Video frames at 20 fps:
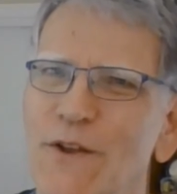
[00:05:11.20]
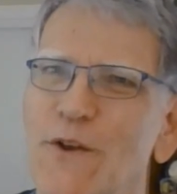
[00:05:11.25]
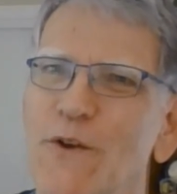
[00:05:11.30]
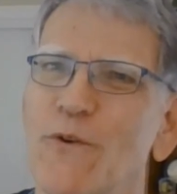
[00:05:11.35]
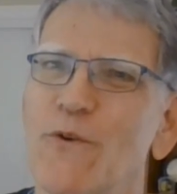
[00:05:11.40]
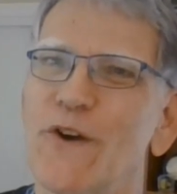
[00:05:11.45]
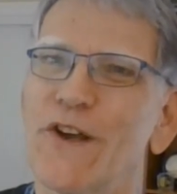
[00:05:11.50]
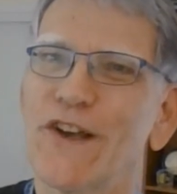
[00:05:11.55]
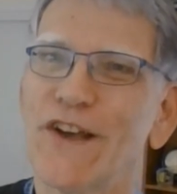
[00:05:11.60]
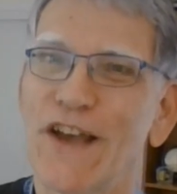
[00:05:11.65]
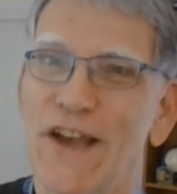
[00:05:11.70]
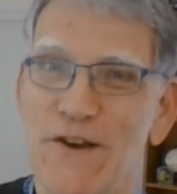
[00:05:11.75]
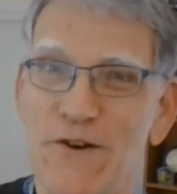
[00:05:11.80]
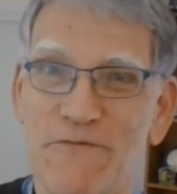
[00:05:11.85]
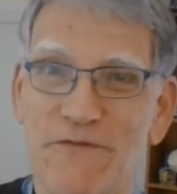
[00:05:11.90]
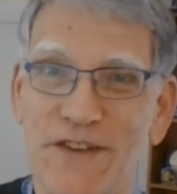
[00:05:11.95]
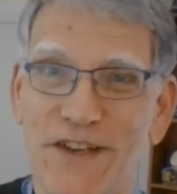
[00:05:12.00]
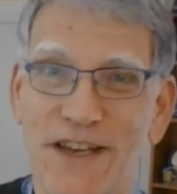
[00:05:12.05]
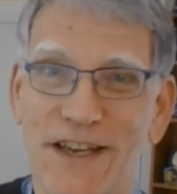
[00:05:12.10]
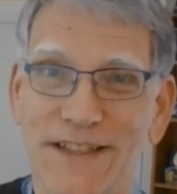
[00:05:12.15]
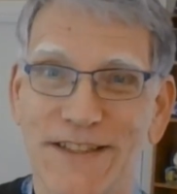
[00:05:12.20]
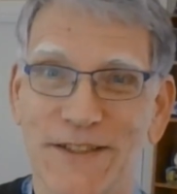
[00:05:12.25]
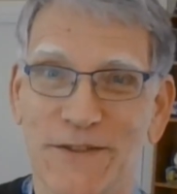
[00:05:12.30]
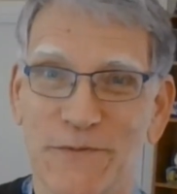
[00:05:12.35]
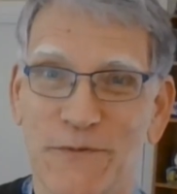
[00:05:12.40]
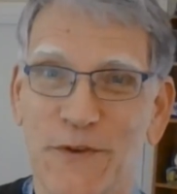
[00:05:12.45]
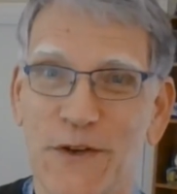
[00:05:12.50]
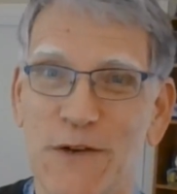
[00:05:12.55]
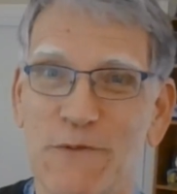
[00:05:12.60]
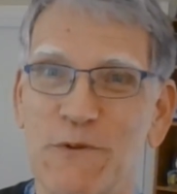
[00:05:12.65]
Well, I hope you had
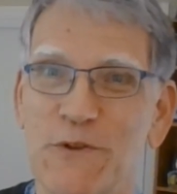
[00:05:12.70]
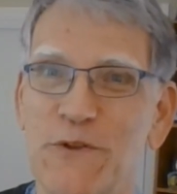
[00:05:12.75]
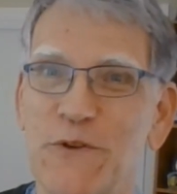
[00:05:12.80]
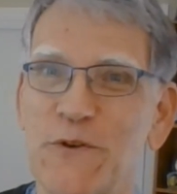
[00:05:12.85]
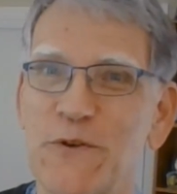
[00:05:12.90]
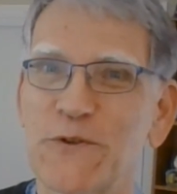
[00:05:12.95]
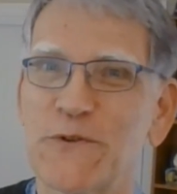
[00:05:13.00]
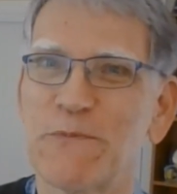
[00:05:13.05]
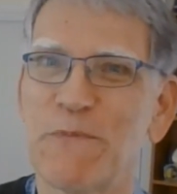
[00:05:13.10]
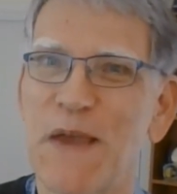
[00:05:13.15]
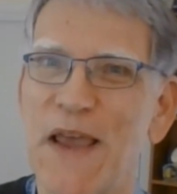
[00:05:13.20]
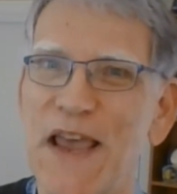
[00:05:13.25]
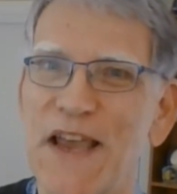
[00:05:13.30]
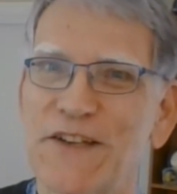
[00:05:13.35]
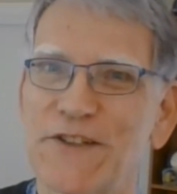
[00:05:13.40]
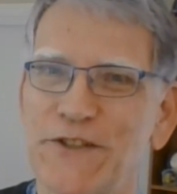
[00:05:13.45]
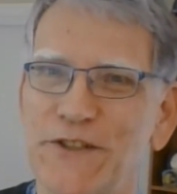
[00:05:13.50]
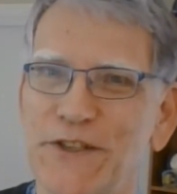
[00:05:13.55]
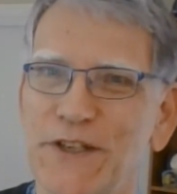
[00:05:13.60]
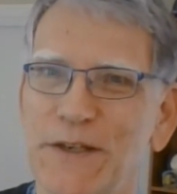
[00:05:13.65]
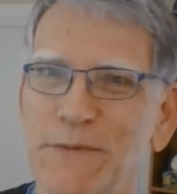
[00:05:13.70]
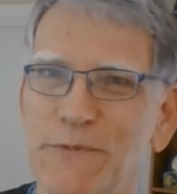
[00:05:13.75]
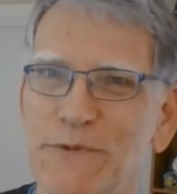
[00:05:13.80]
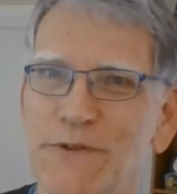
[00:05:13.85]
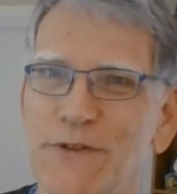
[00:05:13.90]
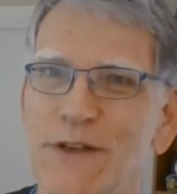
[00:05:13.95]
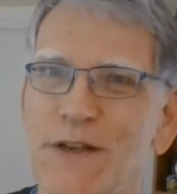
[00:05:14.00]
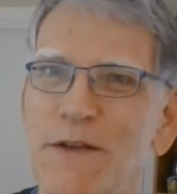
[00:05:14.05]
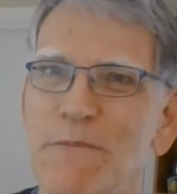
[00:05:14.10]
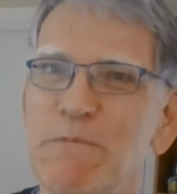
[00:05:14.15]
some fun with those mashups.